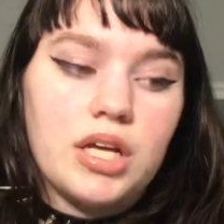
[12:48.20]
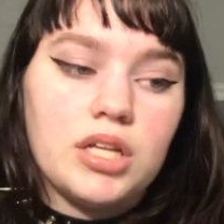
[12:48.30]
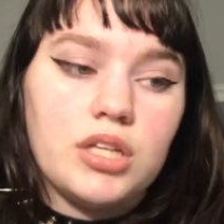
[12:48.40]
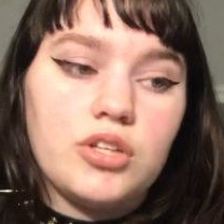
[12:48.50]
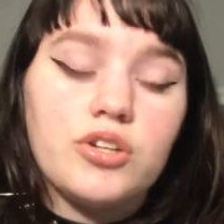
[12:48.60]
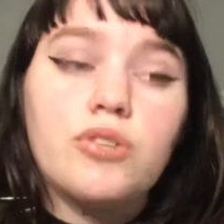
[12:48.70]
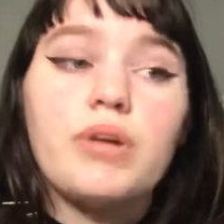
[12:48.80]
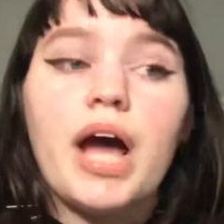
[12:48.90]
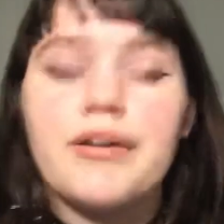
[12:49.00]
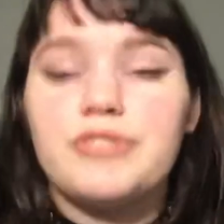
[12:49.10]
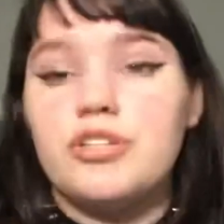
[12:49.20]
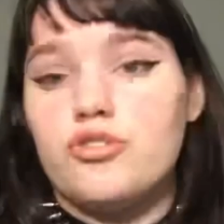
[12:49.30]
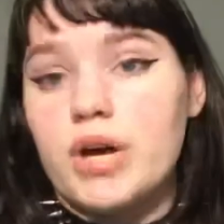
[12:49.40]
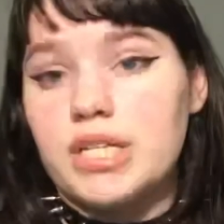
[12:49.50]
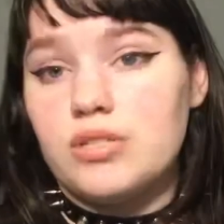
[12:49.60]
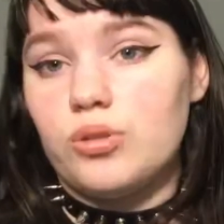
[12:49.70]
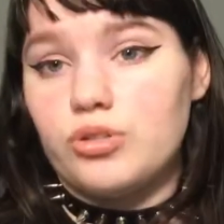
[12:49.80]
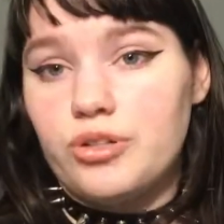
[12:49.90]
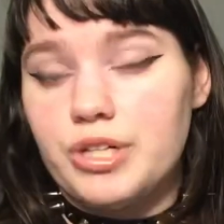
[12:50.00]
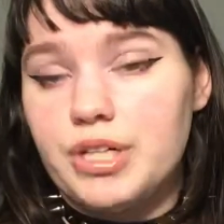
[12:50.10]
you don't have to dress
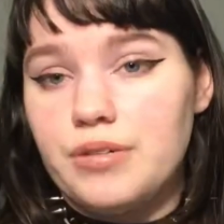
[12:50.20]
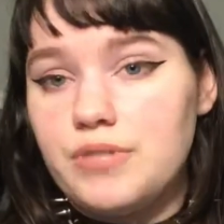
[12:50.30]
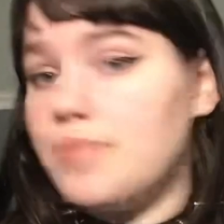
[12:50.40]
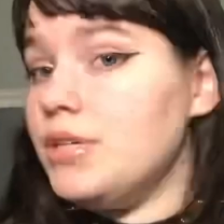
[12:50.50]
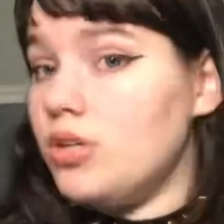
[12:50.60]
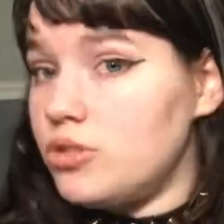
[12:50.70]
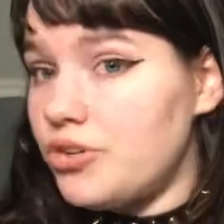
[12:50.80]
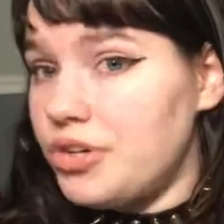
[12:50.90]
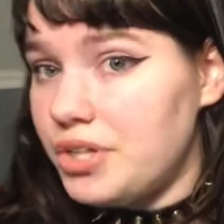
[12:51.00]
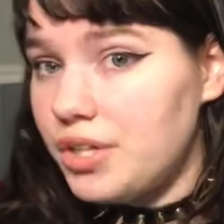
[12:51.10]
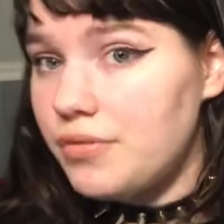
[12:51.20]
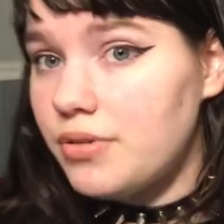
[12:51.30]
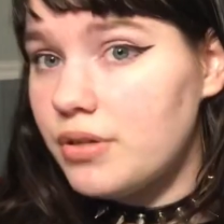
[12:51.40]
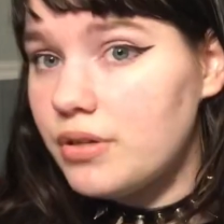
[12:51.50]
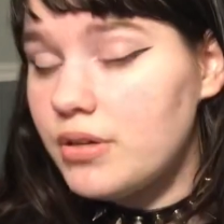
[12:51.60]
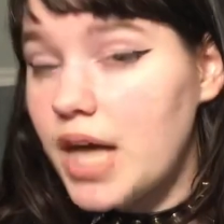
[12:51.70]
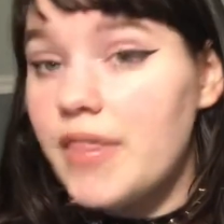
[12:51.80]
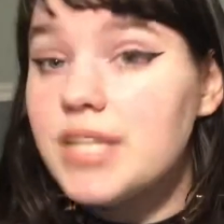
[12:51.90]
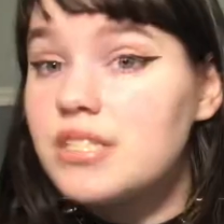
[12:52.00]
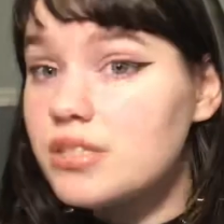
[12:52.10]
alternative to be alternative. And
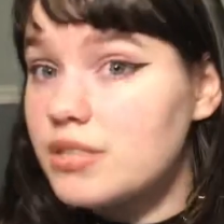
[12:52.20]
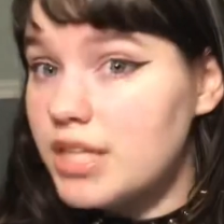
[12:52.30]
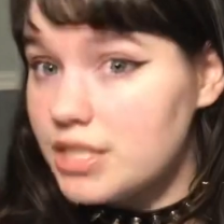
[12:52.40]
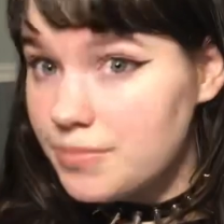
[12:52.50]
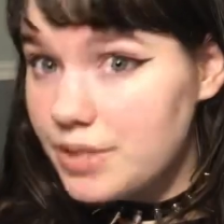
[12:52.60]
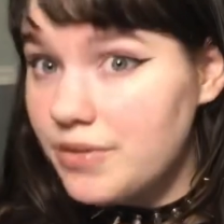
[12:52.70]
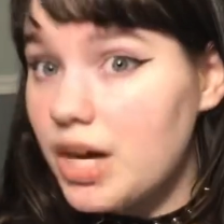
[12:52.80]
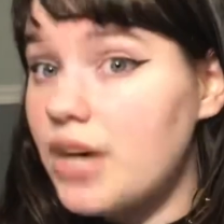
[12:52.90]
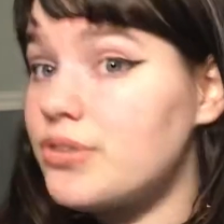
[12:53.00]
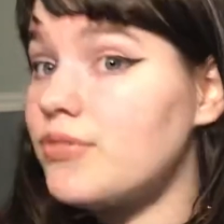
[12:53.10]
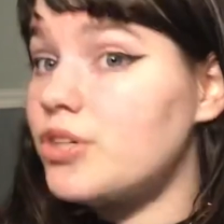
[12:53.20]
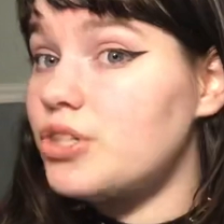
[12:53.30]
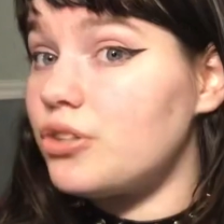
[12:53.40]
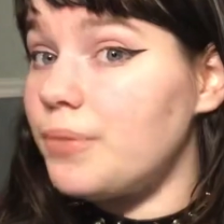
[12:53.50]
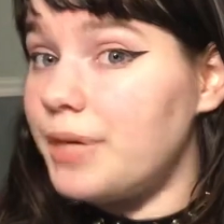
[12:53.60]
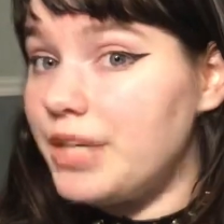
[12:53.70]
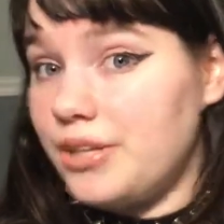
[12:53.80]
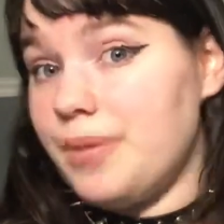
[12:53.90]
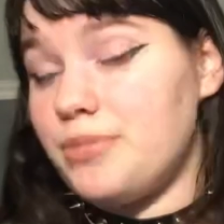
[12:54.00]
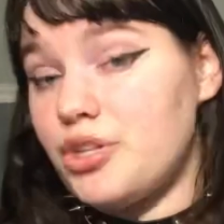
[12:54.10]
that's a bit of a controversial opinion,
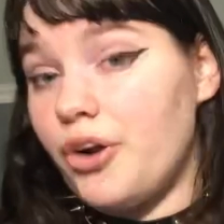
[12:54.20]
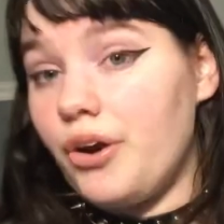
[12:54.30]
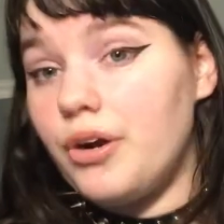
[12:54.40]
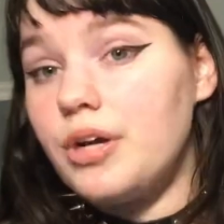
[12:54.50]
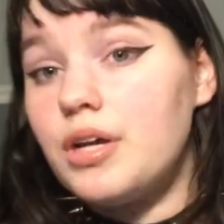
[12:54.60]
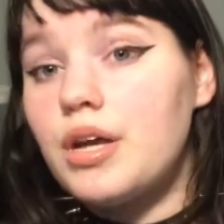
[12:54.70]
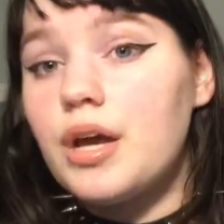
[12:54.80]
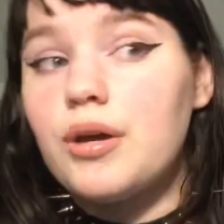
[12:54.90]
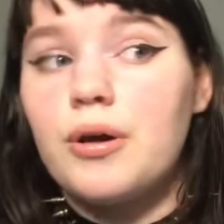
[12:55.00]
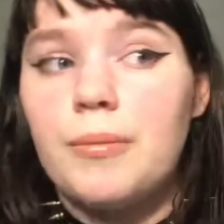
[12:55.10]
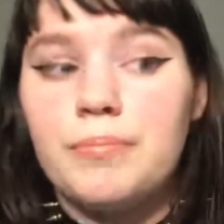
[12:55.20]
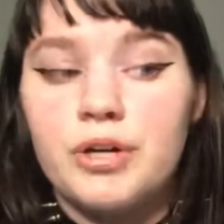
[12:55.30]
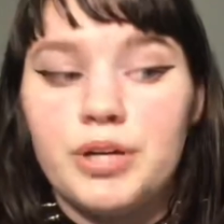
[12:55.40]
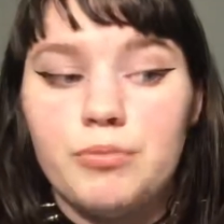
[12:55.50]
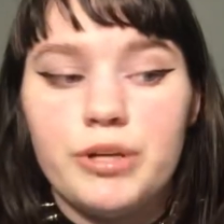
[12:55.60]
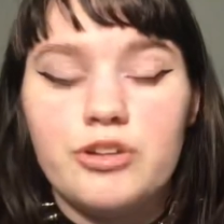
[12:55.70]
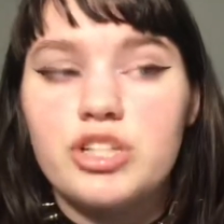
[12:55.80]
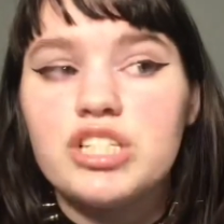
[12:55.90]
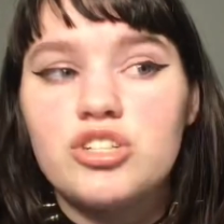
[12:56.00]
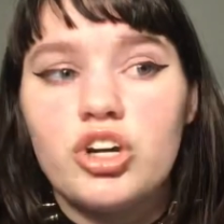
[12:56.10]
I'm sure. But when you're
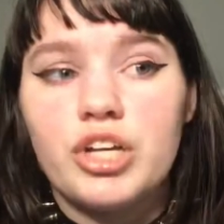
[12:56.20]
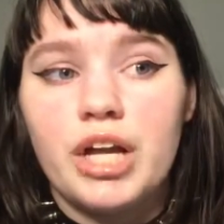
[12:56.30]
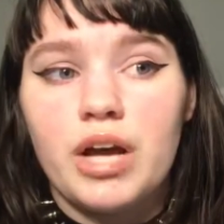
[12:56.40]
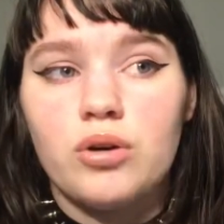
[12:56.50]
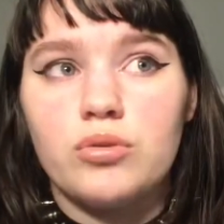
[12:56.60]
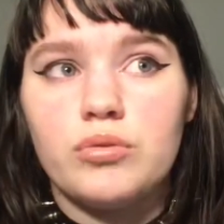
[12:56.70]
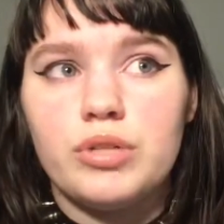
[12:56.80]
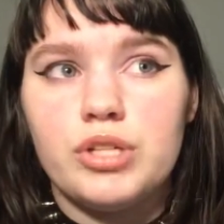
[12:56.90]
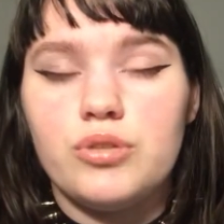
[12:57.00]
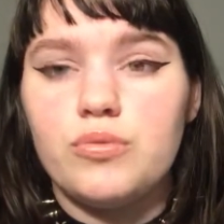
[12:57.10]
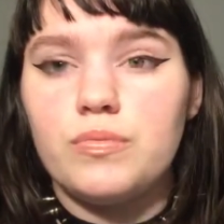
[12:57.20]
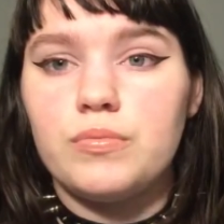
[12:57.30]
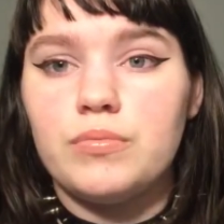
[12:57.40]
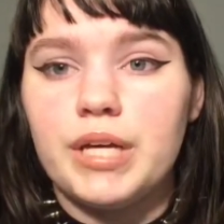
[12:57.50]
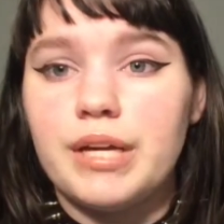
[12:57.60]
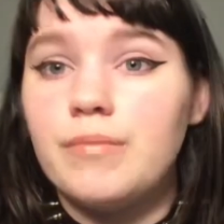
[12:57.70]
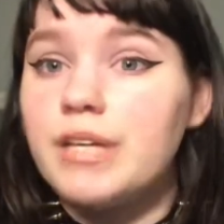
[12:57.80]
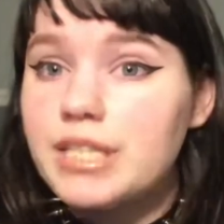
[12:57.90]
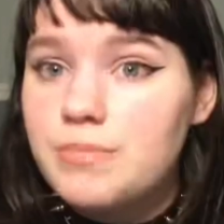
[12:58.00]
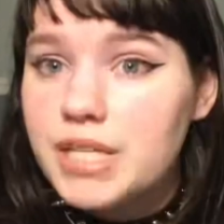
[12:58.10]
just starting out, it can be
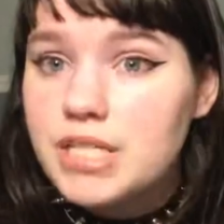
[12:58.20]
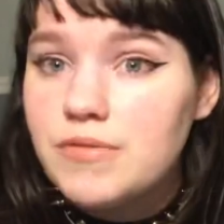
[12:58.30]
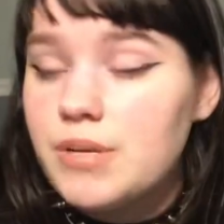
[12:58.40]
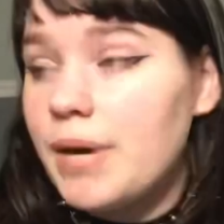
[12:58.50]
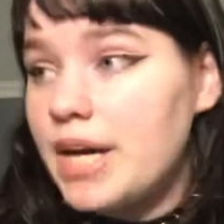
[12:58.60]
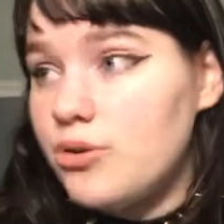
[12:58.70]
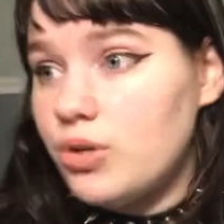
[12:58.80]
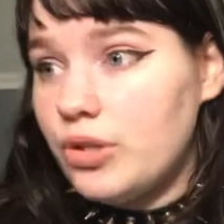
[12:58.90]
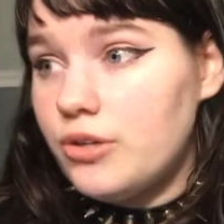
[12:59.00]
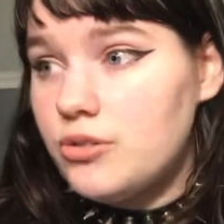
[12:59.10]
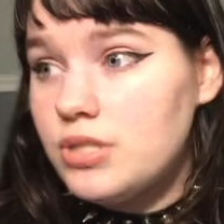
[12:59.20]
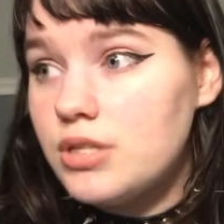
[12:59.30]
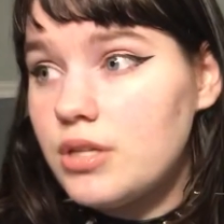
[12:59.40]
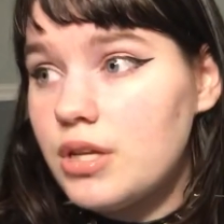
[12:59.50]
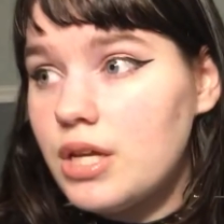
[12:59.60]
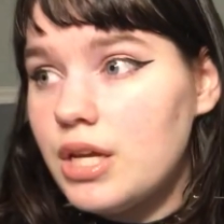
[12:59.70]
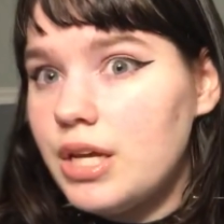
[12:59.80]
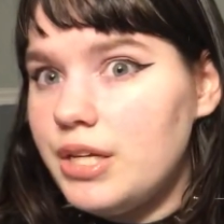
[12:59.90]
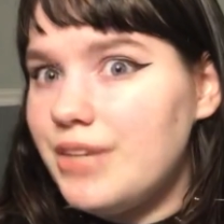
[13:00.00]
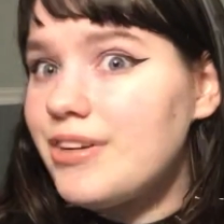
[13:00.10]
expensive to buy new clothes.
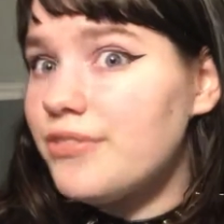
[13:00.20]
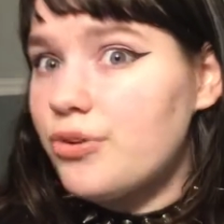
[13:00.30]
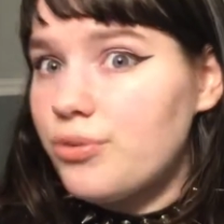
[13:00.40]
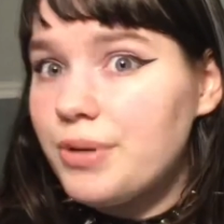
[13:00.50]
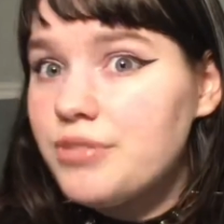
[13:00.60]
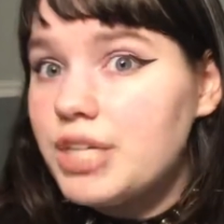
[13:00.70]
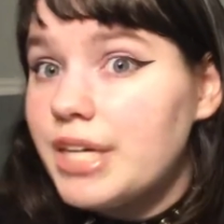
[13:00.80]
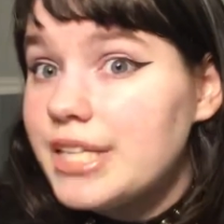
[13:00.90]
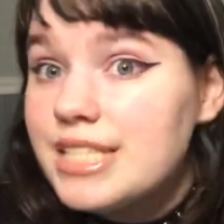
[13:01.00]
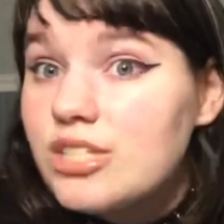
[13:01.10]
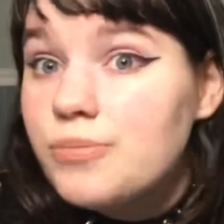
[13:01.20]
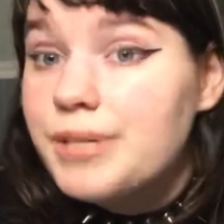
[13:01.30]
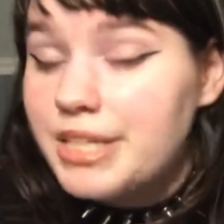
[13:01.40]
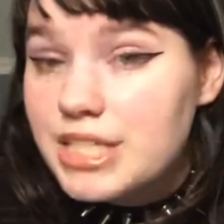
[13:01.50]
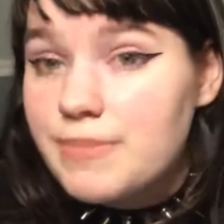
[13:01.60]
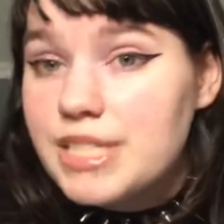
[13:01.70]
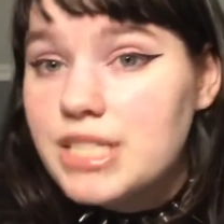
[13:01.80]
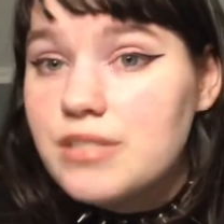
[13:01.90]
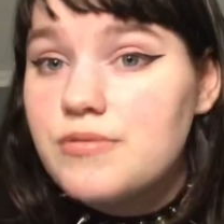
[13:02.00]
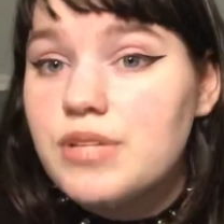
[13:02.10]
And even if you're thrifting, it can still be
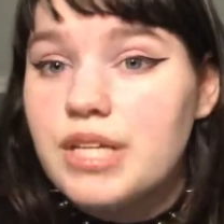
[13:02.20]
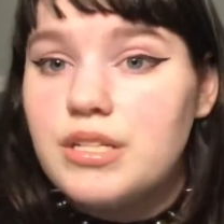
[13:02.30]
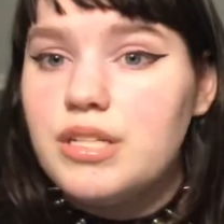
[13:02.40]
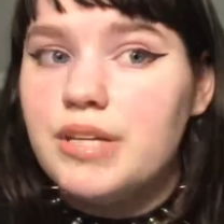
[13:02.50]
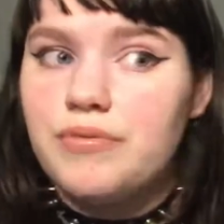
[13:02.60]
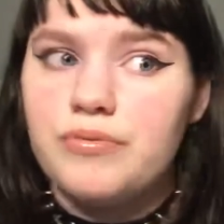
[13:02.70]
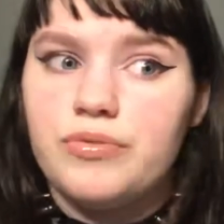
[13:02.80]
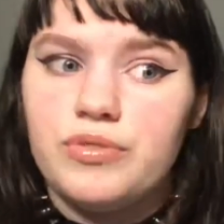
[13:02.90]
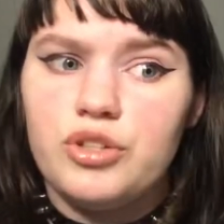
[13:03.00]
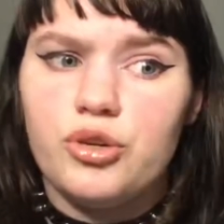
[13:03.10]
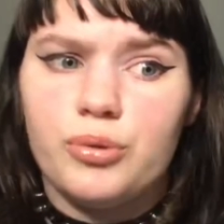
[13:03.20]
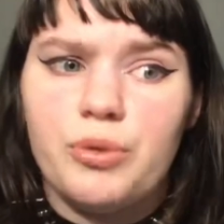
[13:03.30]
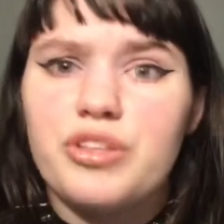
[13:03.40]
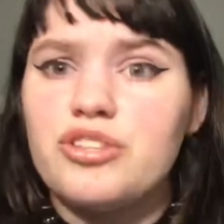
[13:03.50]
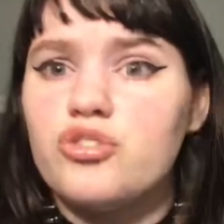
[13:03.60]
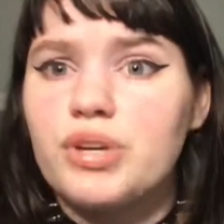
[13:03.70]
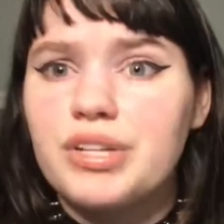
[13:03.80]
expensive. And if you're with a strict